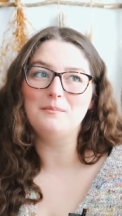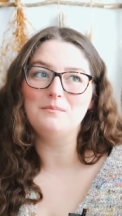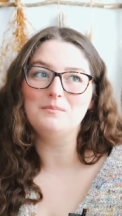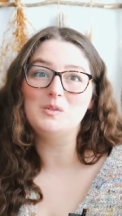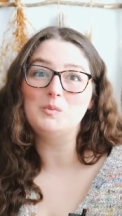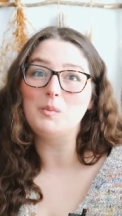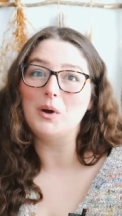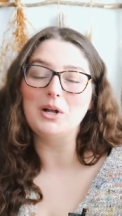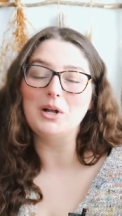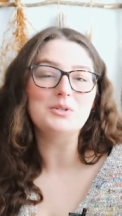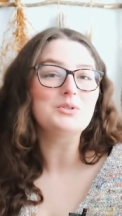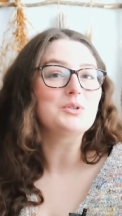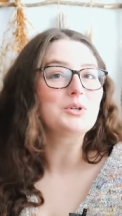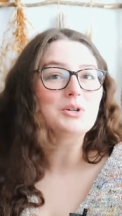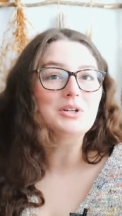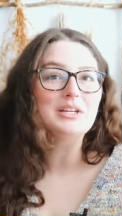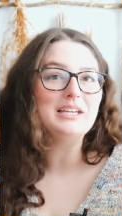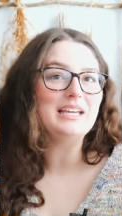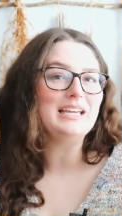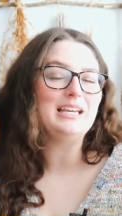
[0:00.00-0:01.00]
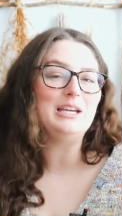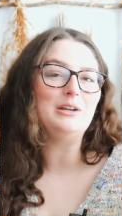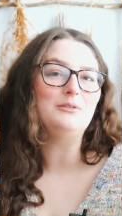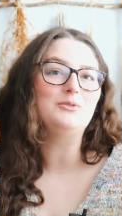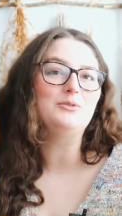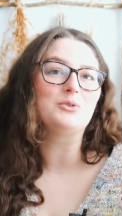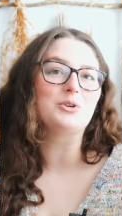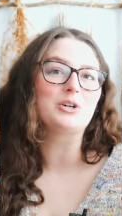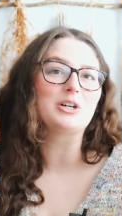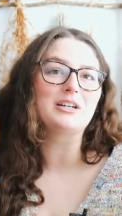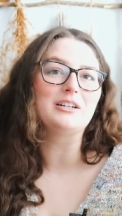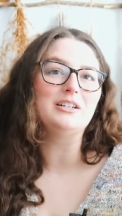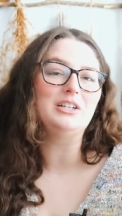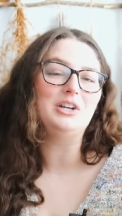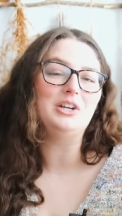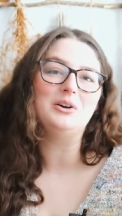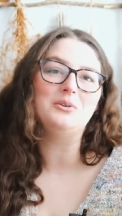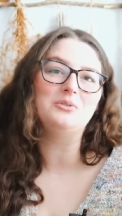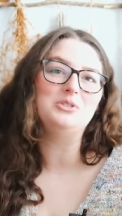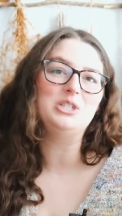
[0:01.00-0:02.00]
sponsored gift, or, you
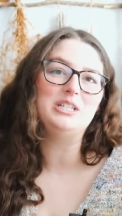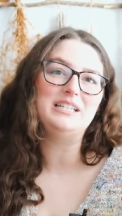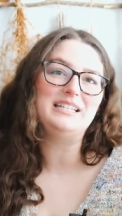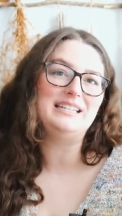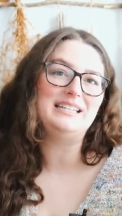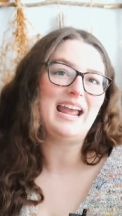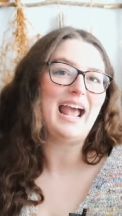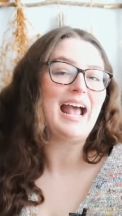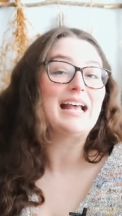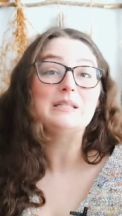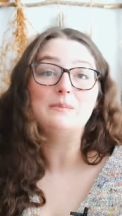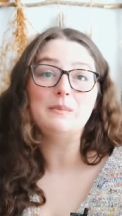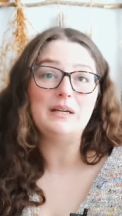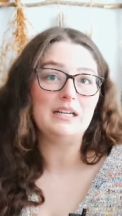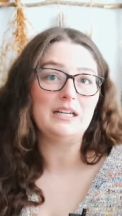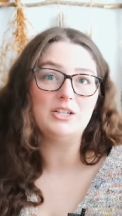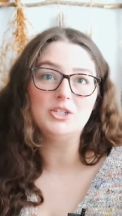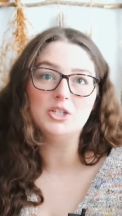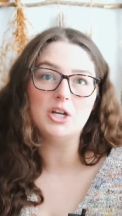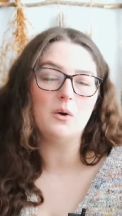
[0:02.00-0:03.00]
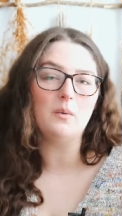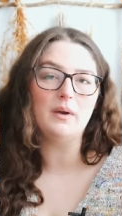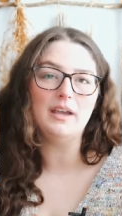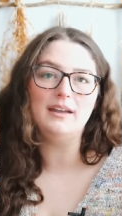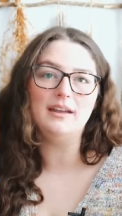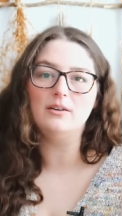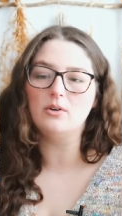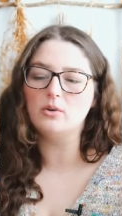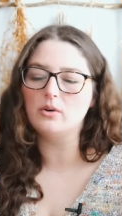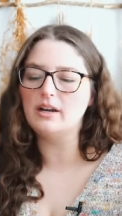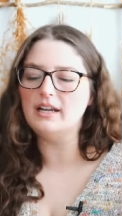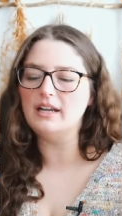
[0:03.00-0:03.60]
know, she didn't ask me to show it or